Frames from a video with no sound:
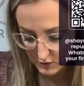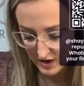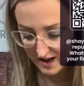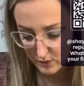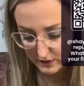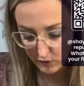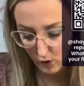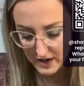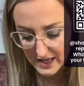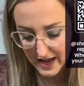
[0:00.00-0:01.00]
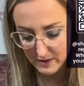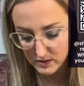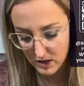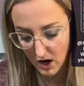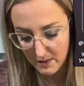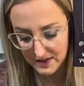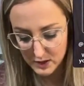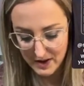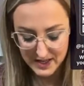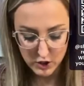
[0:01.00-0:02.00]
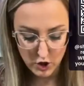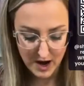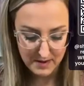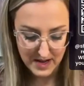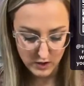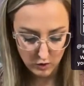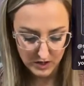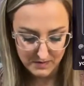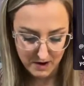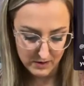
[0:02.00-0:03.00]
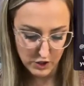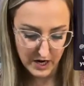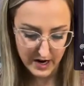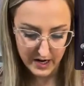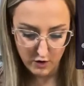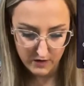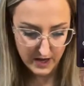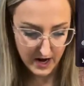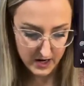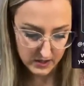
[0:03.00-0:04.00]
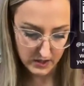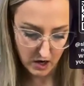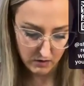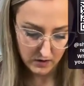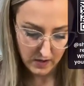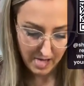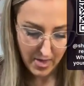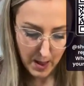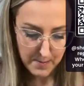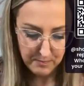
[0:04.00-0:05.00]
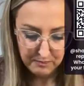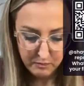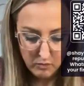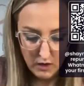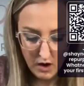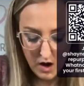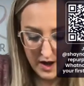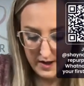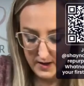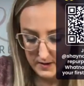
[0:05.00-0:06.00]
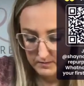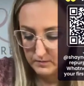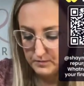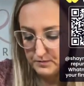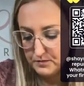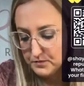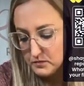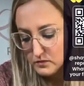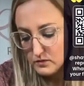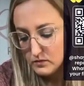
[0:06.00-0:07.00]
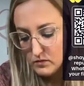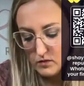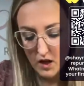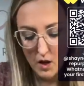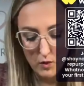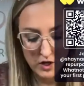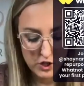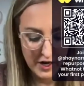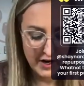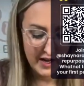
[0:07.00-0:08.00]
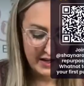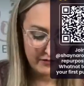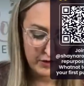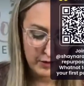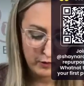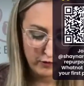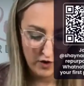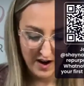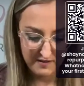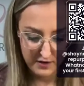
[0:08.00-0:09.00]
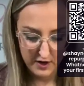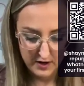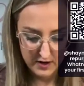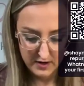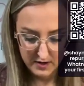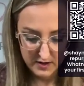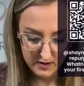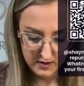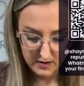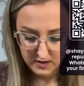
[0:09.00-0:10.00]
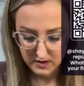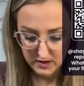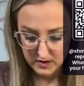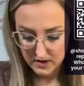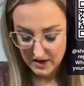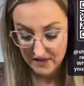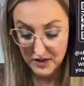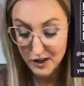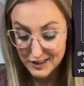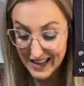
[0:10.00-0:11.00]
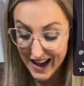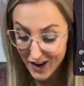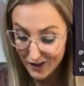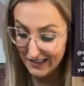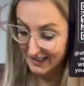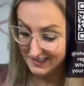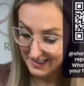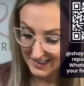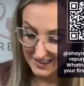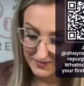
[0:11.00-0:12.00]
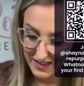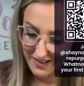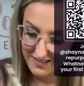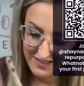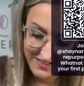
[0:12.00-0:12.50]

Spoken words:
to have it before, because I was talking about this on my Instagram and I told them I would share it over there. So I want to share it the before and after. If it turns out, I don't know, it might not.